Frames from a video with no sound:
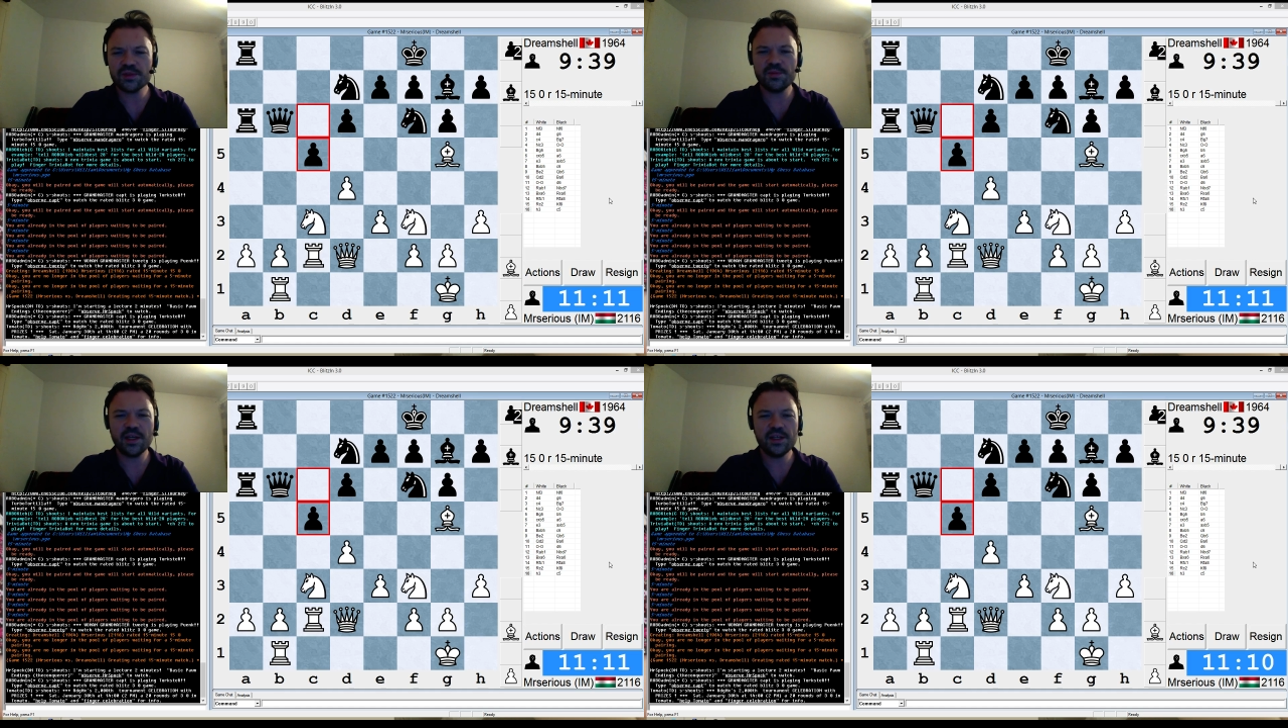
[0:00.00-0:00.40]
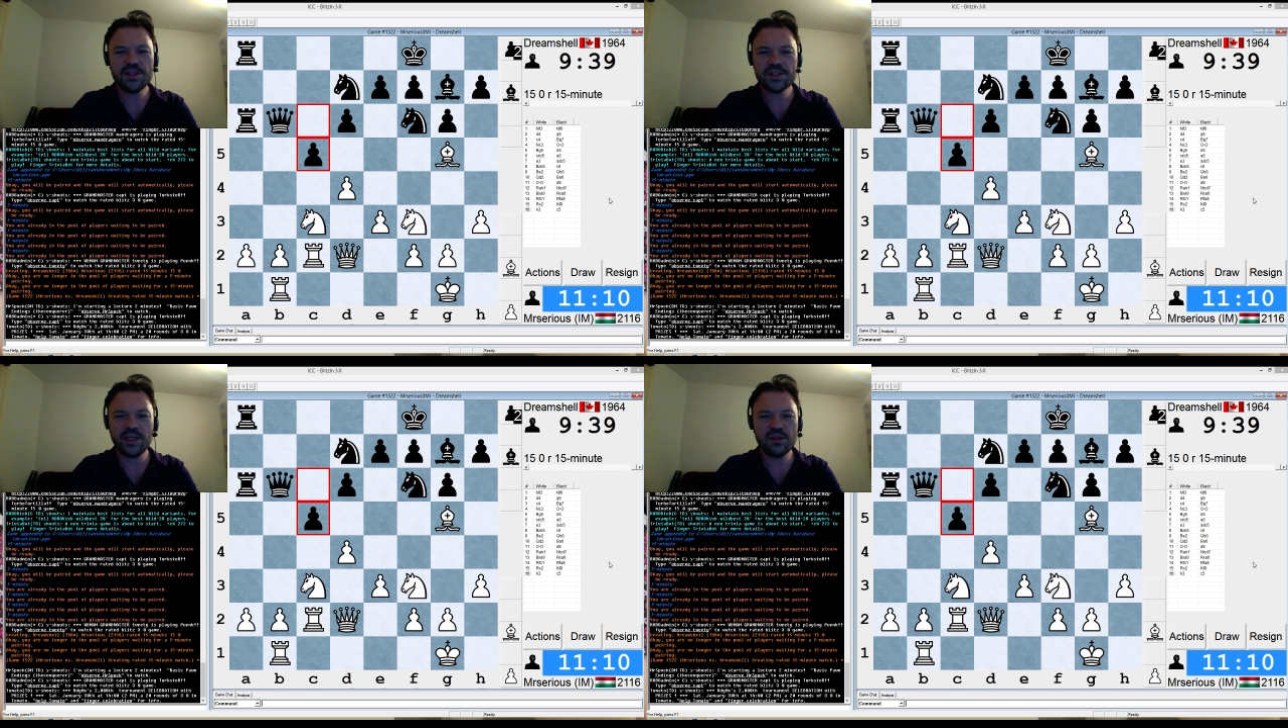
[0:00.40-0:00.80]
man. I
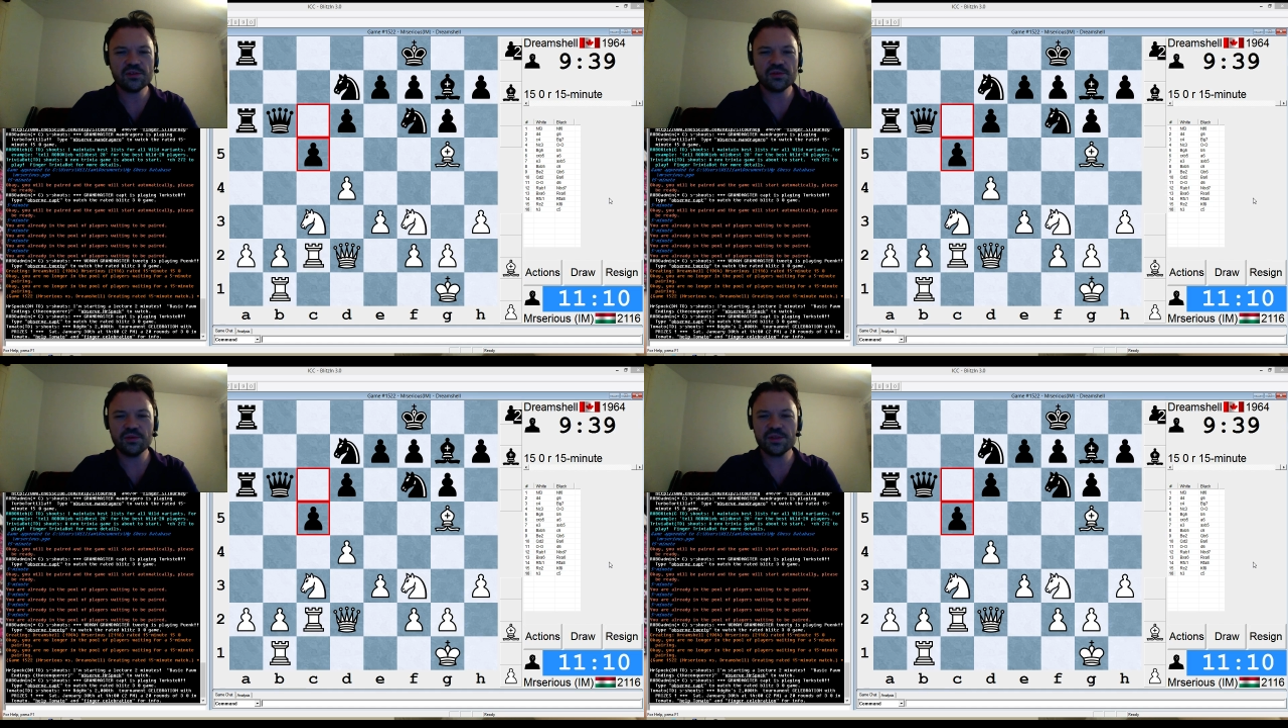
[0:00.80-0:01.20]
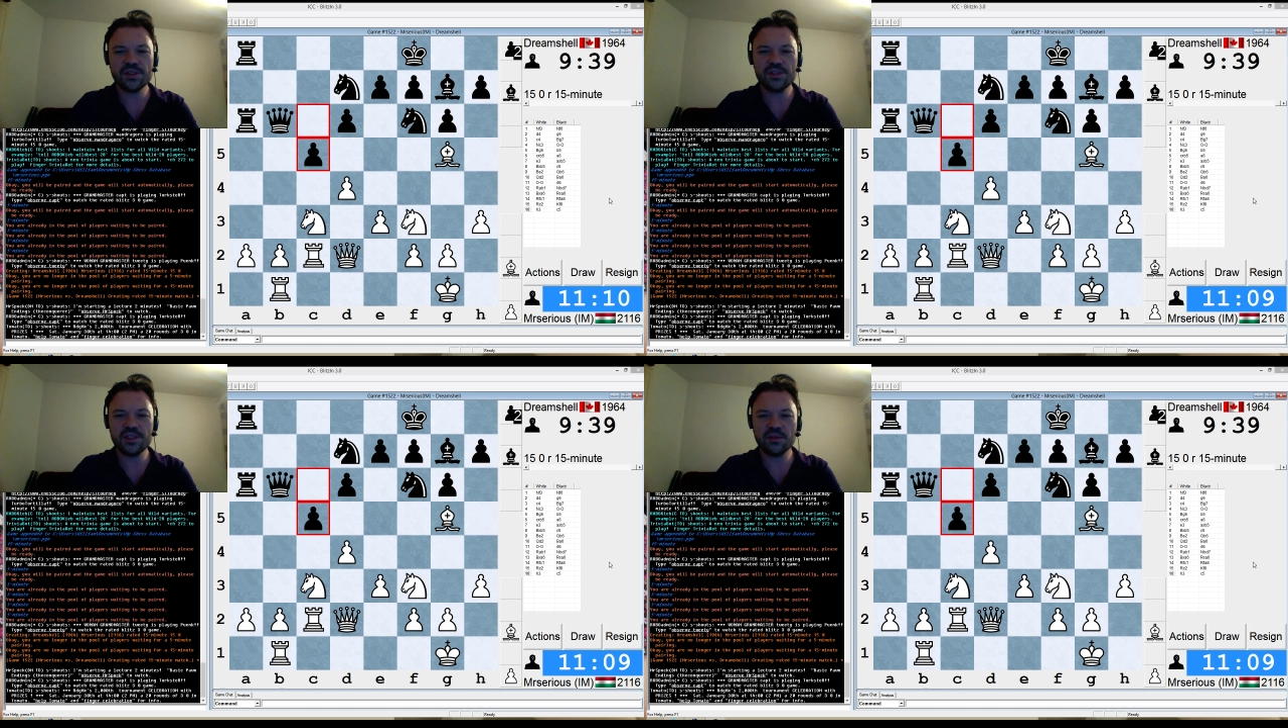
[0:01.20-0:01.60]
just hate trolls
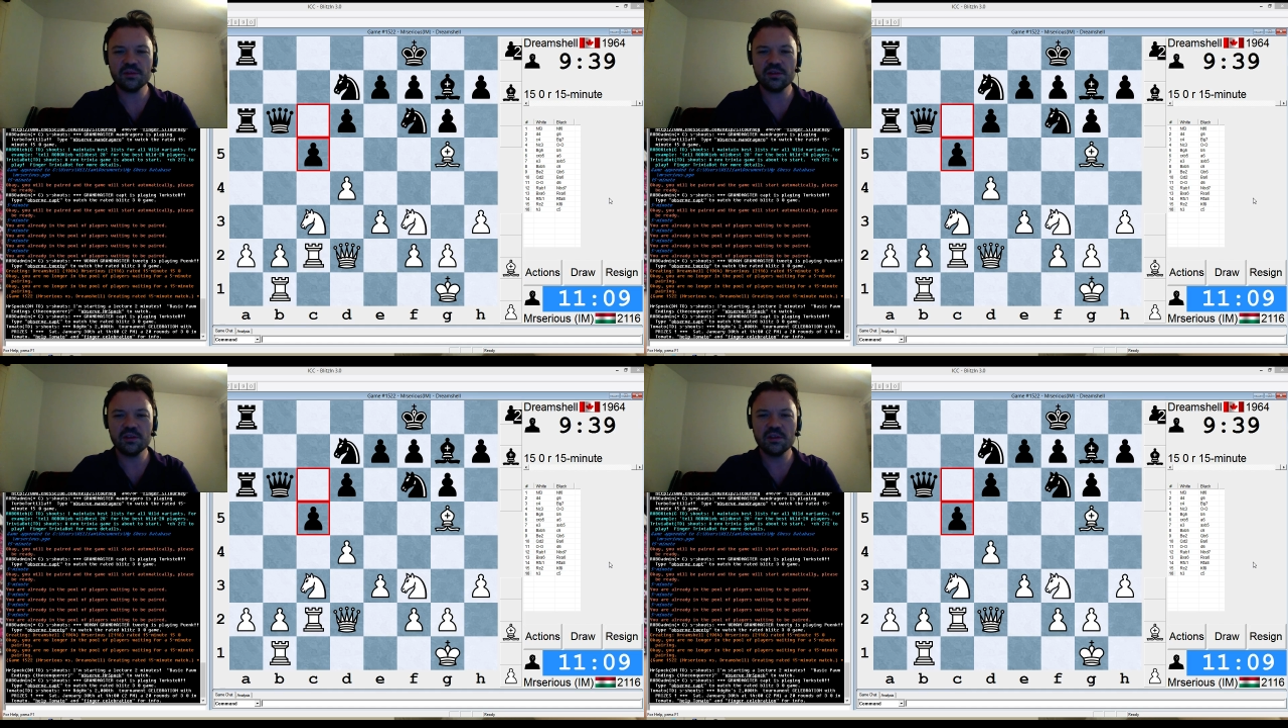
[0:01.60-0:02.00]
in general.